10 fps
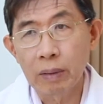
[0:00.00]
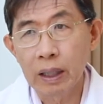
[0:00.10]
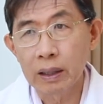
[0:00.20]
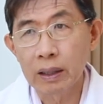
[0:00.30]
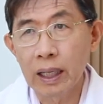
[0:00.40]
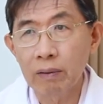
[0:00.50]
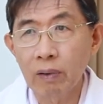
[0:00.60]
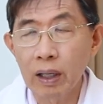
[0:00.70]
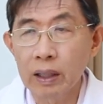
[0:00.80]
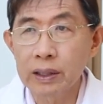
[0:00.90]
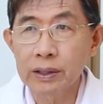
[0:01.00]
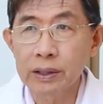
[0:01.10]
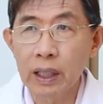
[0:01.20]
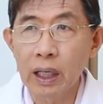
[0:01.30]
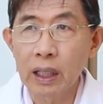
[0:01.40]
But that one
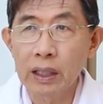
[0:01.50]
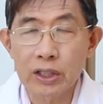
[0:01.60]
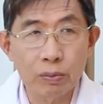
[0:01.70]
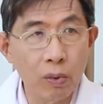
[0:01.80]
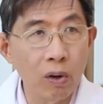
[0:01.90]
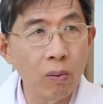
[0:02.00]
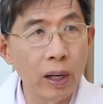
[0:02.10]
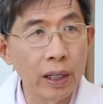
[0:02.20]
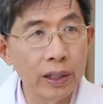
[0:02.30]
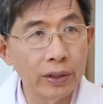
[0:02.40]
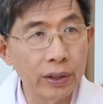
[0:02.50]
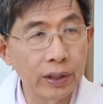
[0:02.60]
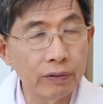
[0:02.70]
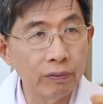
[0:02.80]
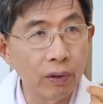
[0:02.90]
is, the small one
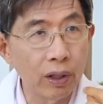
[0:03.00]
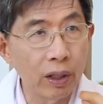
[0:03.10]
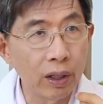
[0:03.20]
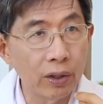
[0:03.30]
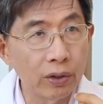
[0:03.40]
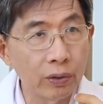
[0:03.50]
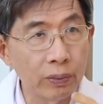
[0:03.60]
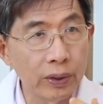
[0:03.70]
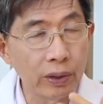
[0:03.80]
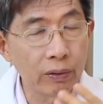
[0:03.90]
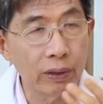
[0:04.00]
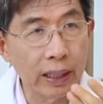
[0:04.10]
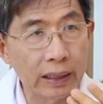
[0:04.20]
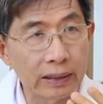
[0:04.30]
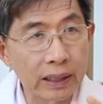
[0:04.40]
is for the superficial,
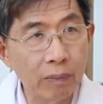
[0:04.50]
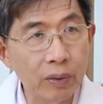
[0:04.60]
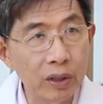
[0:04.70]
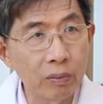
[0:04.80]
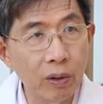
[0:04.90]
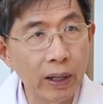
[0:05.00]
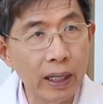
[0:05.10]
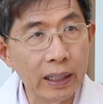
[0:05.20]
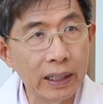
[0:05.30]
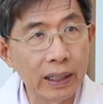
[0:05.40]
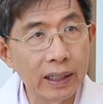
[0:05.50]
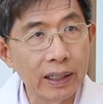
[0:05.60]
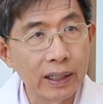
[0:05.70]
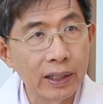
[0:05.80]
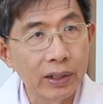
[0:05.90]
like subdermal area.
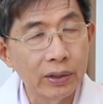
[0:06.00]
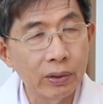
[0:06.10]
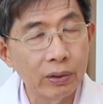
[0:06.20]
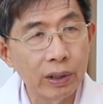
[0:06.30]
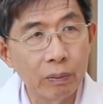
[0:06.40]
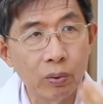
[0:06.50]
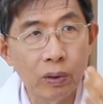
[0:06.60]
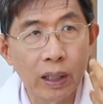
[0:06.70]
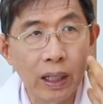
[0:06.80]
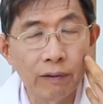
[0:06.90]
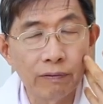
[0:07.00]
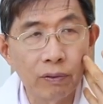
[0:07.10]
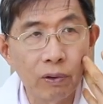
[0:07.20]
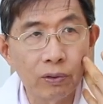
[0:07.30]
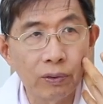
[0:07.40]
So you can put like
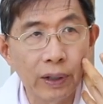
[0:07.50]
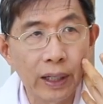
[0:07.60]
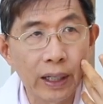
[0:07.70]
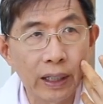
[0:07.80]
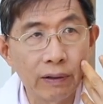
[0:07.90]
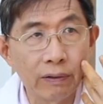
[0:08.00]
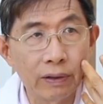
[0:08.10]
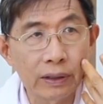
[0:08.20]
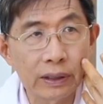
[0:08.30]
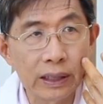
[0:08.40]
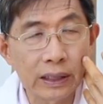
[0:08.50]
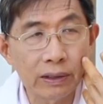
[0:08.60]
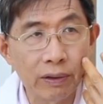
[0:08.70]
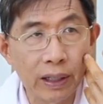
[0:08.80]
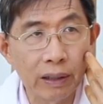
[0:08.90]
4 thread,
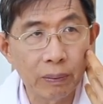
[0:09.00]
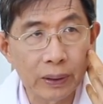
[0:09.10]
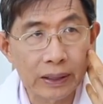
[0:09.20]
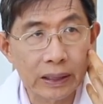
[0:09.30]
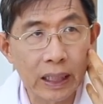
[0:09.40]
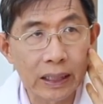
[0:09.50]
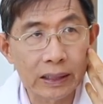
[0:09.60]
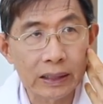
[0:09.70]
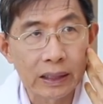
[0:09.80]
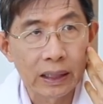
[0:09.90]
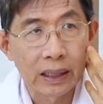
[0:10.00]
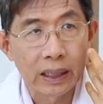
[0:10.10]
6 thread per size.